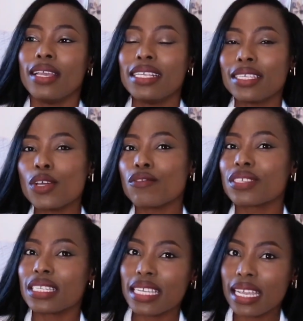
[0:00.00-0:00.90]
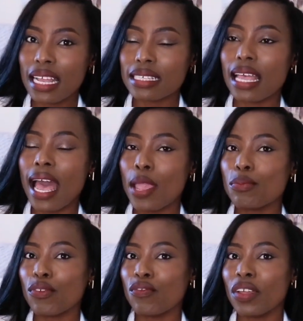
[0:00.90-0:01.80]
Instead of sneakers, I
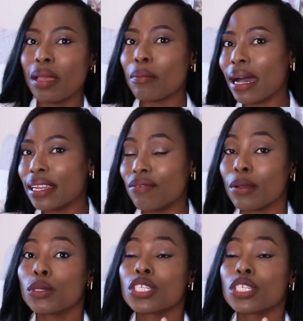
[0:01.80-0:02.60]
prefer ballet flat.